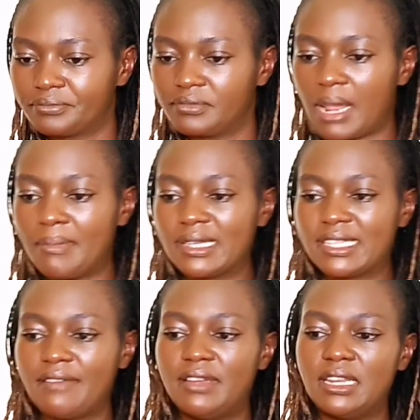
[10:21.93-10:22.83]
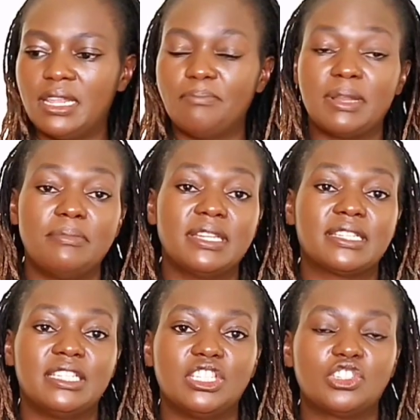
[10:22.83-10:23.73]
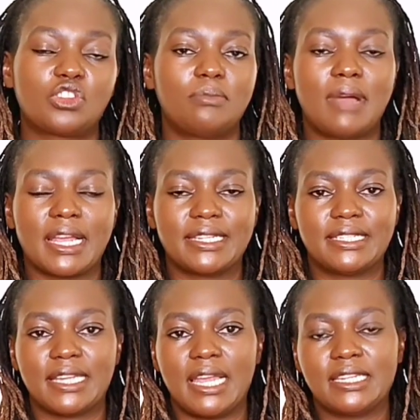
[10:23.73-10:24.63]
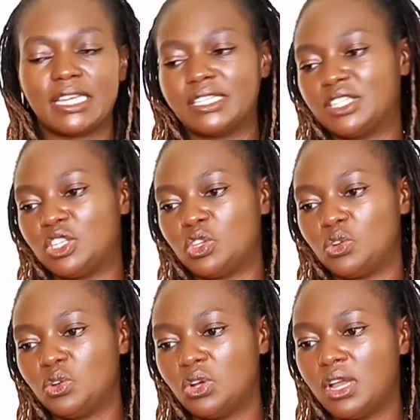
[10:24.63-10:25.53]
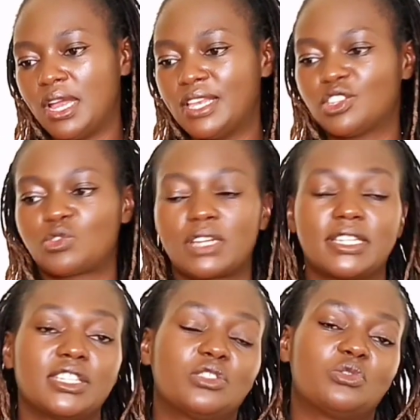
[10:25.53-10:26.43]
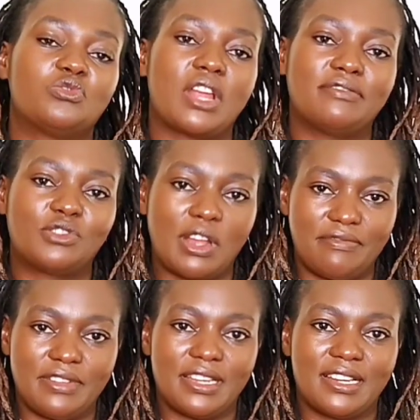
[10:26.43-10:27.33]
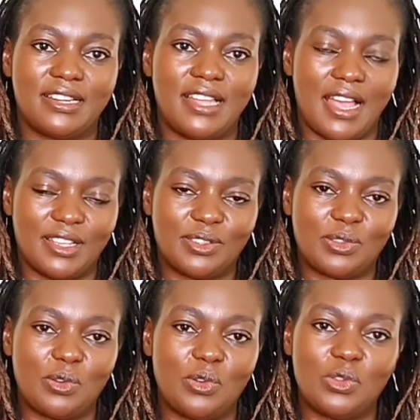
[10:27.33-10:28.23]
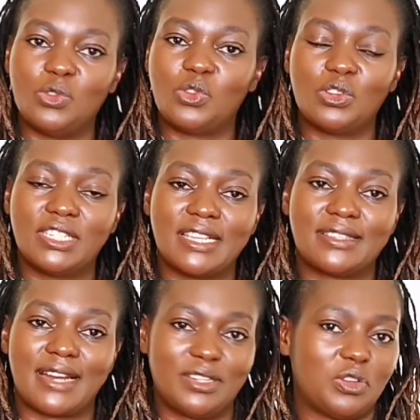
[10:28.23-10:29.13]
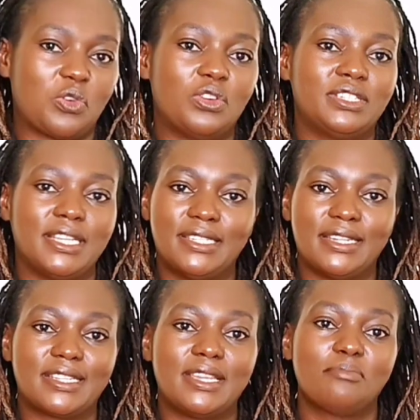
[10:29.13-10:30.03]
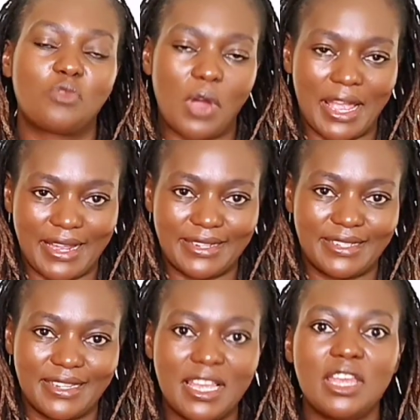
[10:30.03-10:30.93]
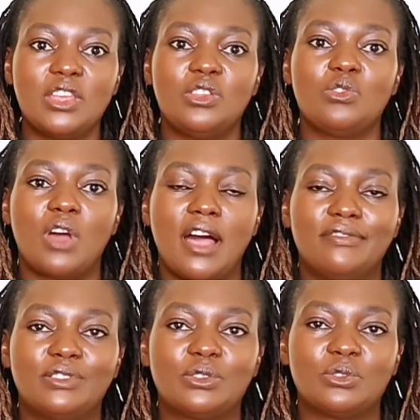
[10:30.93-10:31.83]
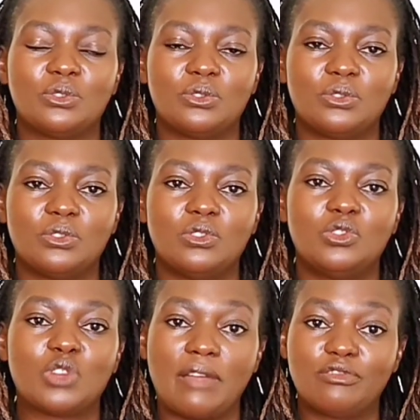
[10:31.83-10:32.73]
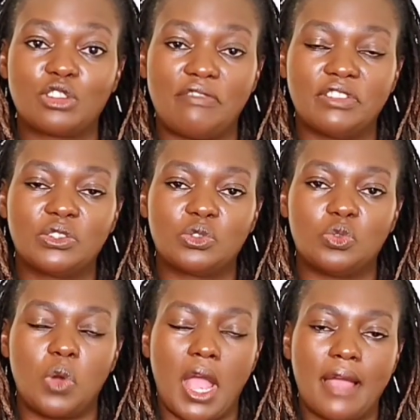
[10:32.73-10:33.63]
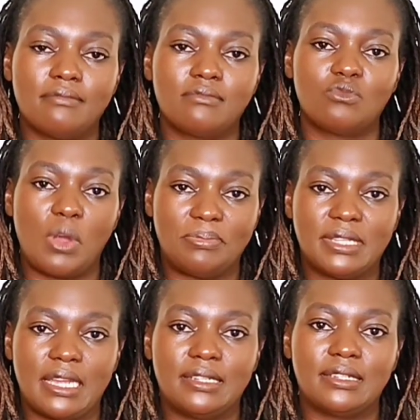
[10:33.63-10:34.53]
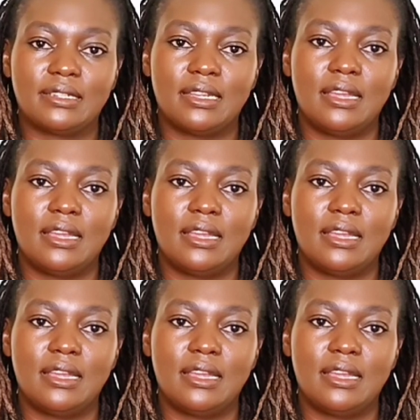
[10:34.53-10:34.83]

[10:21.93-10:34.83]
7, implement digital marketing and SEO strategy to drive traffic. Yeah. So you don't just write your content and keep quiet. You have to drive traffic to your website.